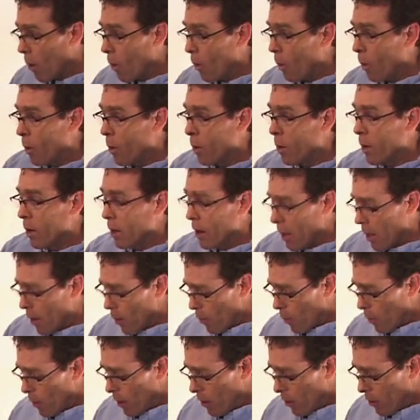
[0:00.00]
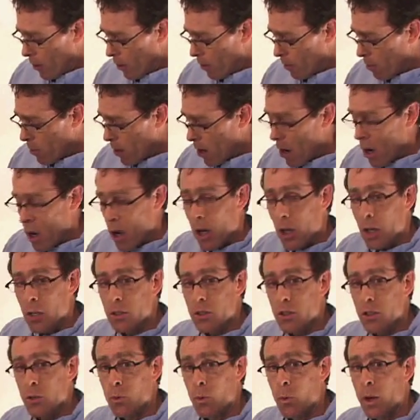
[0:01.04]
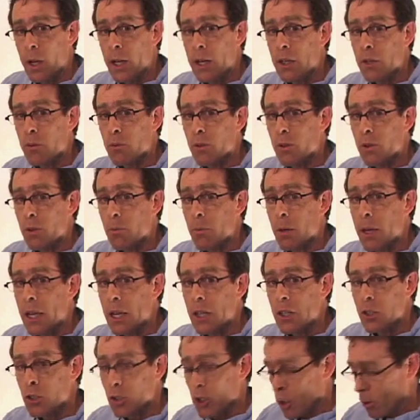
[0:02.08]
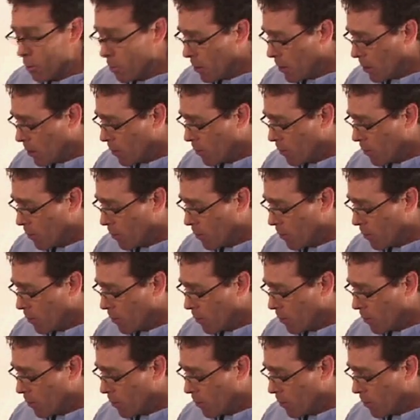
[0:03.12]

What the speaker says: or while they're paused and waiting for the page to open,